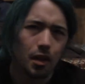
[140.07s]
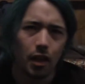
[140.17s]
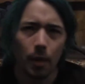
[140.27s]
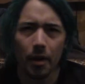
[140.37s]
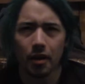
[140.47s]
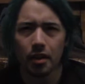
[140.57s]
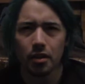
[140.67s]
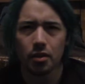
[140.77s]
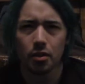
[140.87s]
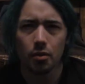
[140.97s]

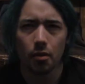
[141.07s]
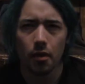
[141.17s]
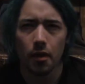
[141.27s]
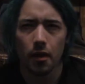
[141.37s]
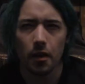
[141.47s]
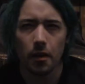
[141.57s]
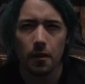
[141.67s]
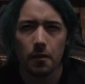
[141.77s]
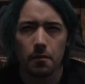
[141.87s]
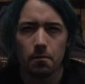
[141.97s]
comparing to
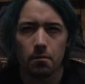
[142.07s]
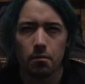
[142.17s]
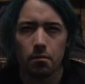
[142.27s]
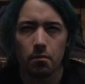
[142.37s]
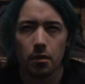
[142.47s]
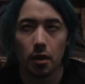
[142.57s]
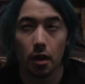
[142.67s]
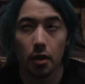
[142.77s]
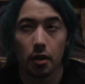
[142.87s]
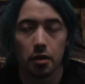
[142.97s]
the
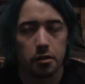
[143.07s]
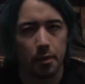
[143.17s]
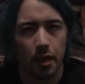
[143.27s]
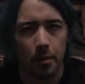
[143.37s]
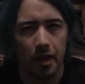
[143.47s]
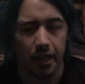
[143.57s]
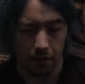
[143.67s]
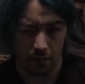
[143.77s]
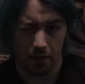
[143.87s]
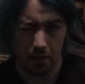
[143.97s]
other Spider-Man
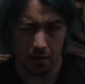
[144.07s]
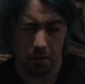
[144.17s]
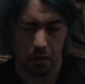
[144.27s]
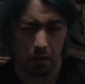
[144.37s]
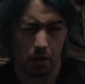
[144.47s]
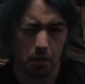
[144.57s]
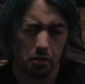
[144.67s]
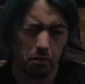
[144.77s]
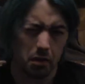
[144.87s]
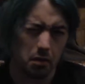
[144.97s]
outfits, like
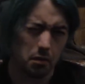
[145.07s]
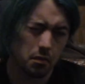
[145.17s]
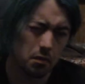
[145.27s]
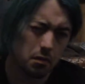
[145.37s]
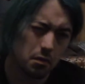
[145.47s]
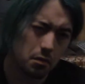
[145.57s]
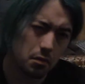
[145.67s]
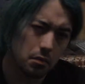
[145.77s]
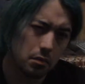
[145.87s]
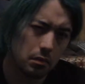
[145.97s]
this one,
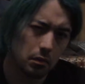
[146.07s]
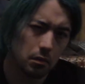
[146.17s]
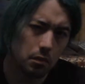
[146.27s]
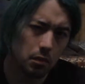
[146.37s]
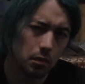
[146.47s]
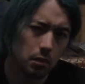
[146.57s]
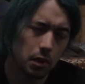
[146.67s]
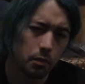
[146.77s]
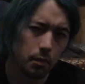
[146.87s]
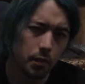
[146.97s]

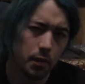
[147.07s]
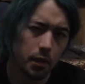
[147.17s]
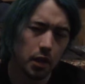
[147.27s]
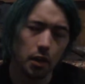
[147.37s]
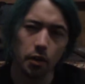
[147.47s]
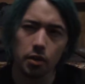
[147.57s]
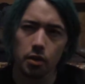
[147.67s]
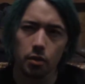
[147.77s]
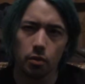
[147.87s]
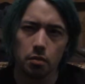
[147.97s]
well, the other
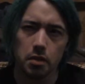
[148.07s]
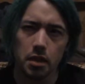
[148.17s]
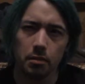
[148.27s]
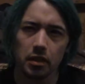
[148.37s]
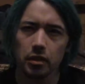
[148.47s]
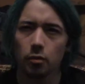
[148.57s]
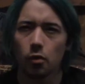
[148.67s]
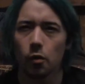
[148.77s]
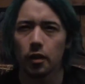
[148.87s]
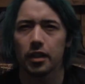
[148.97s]
two seemed a little
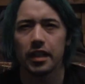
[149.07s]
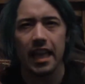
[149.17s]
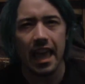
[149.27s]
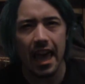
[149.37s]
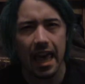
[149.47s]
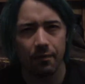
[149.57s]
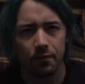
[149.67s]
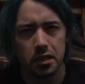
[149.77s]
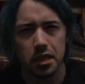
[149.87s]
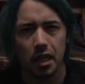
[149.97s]
more
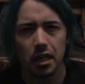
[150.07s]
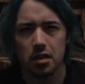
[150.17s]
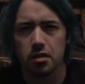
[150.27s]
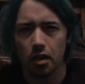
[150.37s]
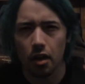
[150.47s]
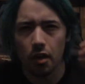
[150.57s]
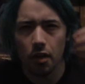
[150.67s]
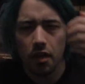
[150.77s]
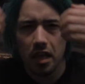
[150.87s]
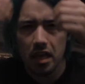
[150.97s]
emphasized
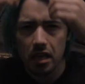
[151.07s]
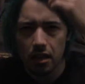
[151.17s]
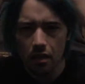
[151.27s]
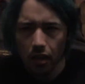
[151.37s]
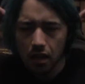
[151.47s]
on the